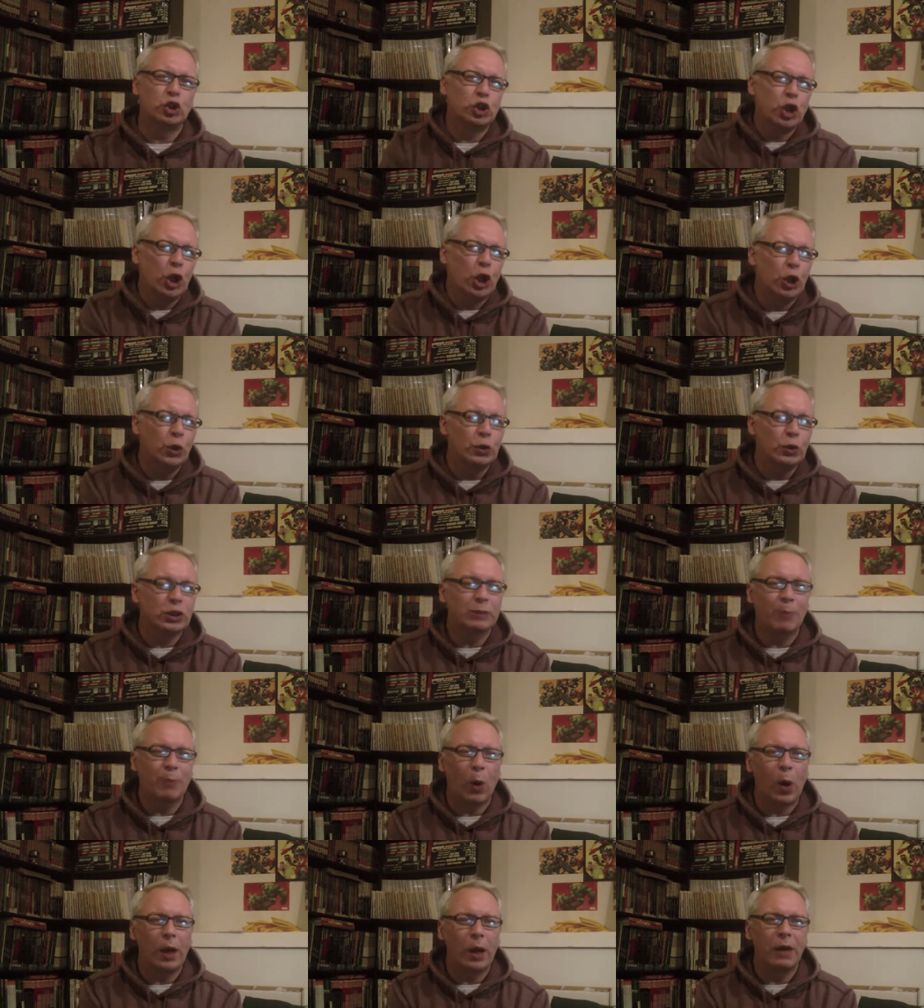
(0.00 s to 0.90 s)
too
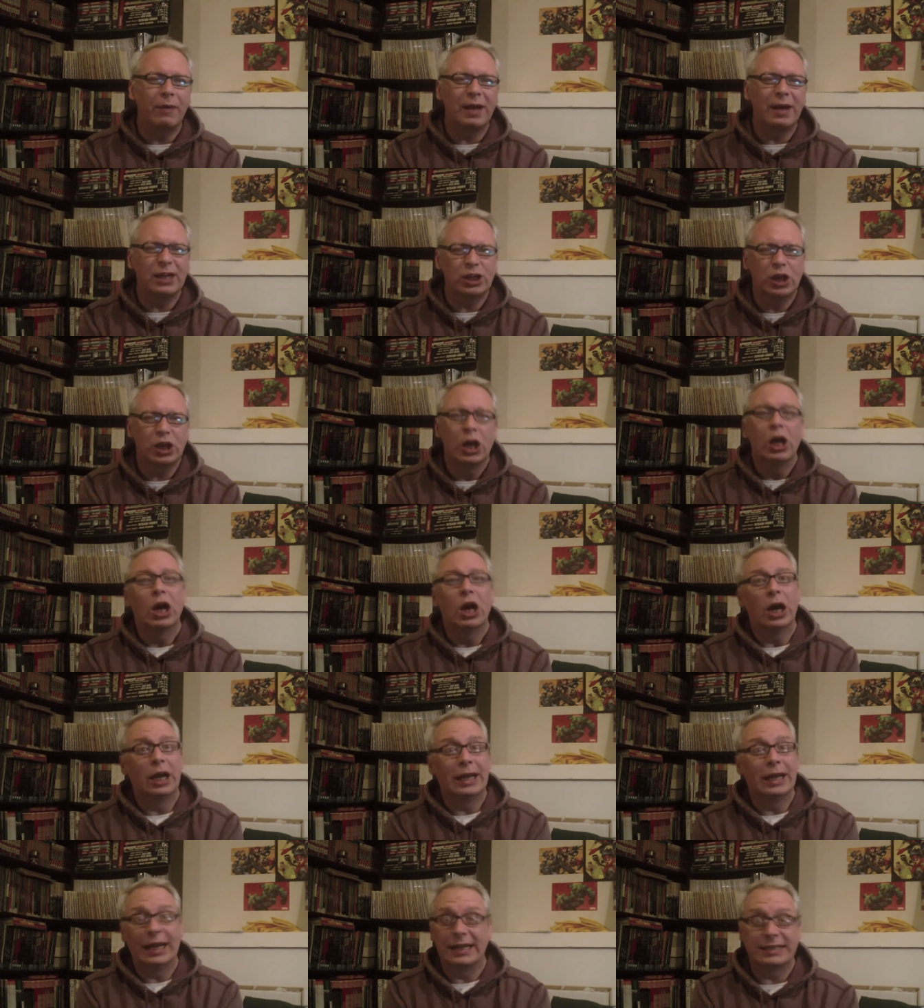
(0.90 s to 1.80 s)
spoilerish
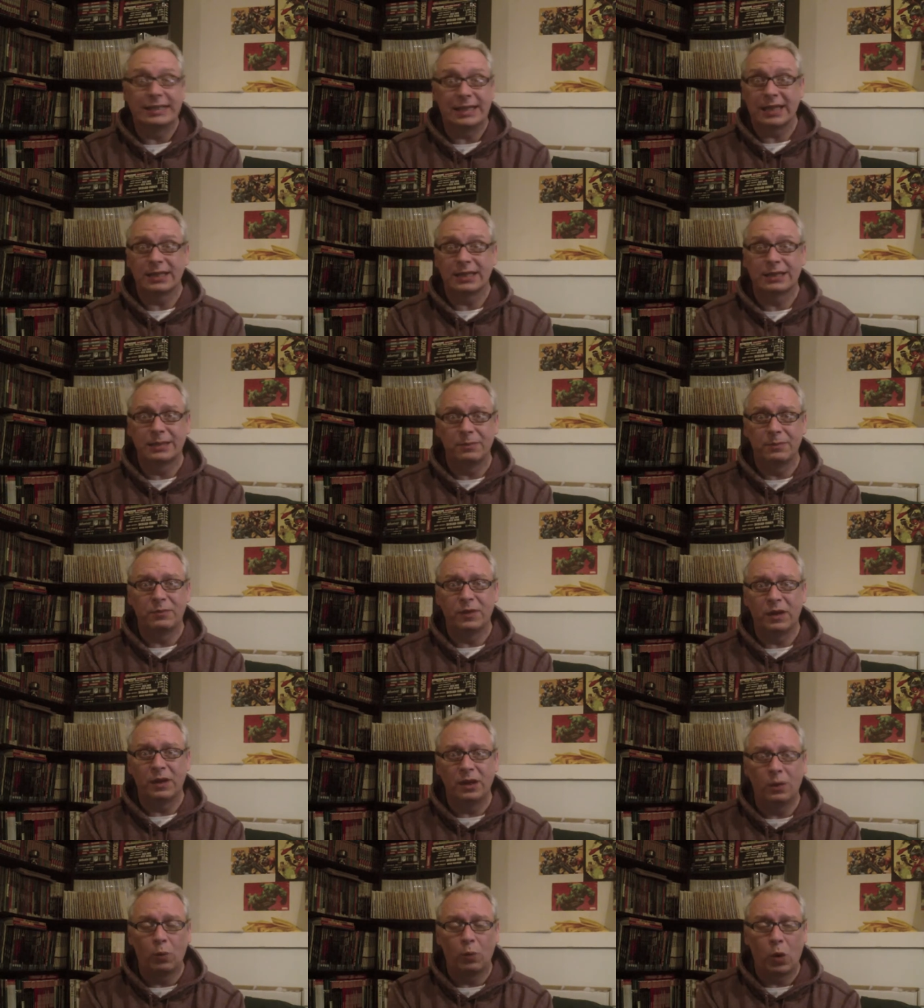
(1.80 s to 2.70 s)
unless that's
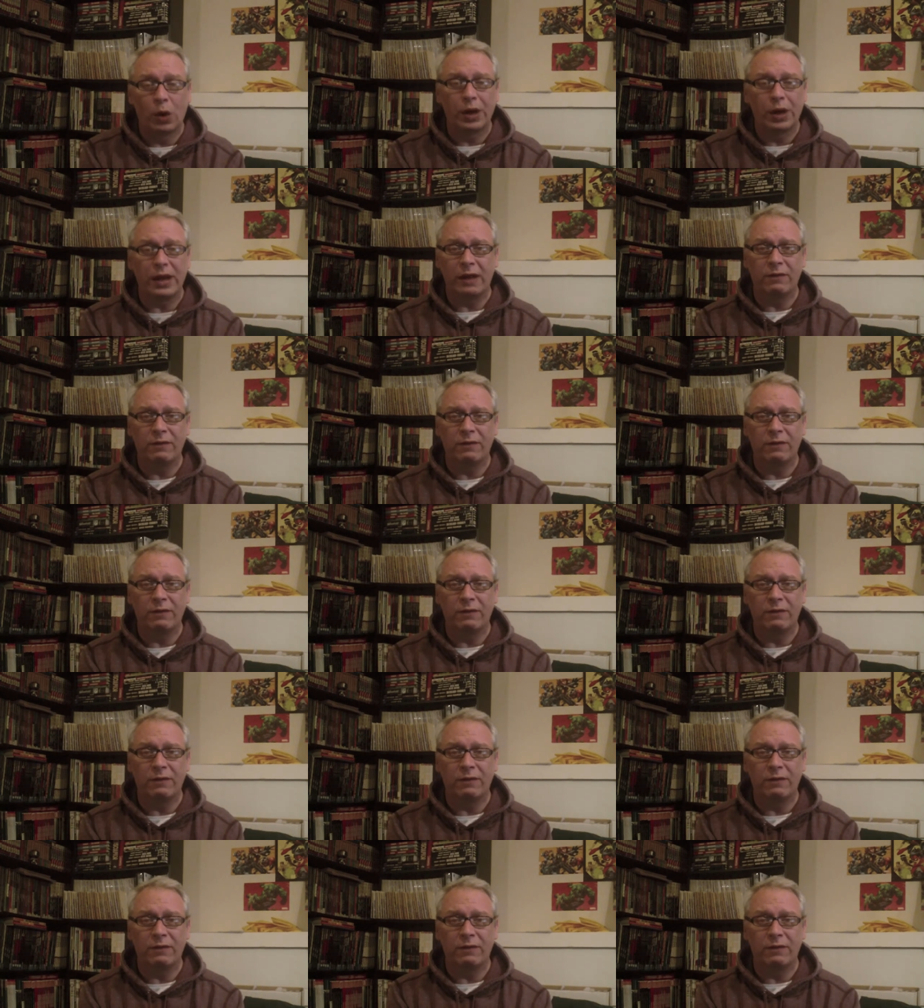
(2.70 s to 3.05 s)
something you want.